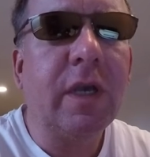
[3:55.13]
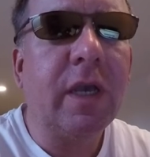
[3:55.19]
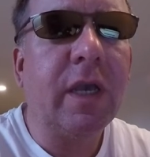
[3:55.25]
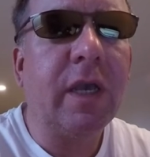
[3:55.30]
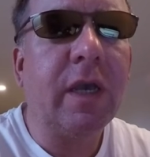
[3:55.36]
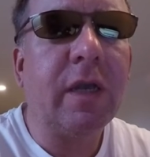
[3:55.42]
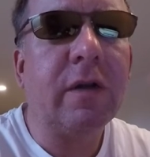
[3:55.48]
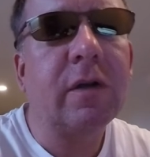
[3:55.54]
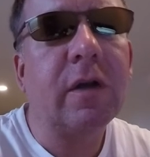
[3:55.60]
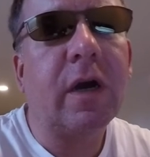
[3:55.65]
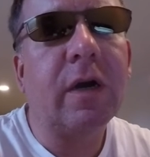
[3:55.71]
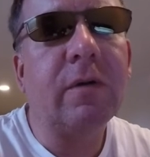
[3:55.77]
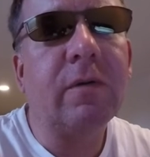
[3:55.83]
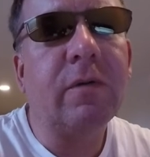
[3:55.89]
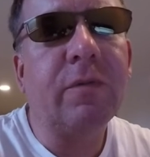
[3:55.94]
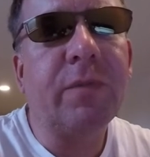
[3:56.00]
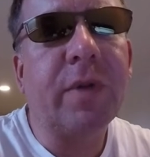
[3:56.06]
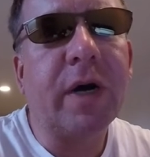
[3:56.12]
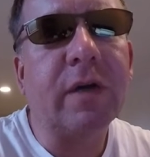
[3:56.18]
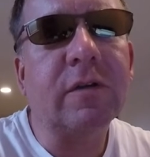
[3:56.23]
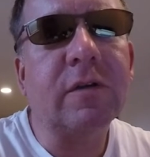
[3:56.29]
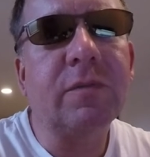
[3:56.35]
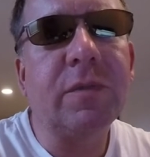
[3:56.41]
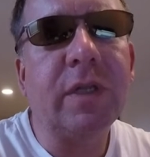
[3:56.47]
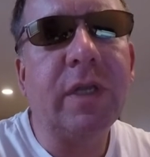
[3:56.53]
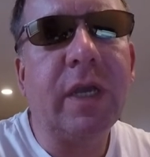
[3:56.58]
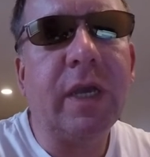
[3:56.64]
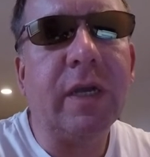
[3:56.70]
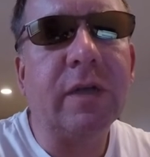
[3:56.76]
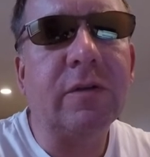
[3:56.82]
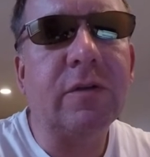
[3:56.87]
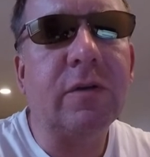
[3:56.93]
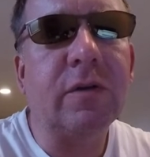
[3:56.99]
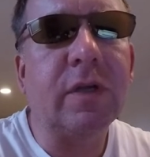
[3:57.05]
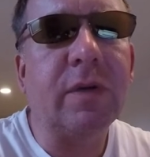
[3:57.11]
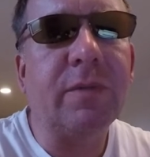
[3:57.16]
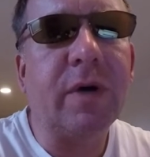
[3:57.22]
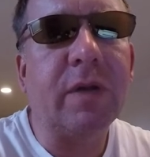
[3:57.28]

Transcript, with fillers: and I will possibly answer them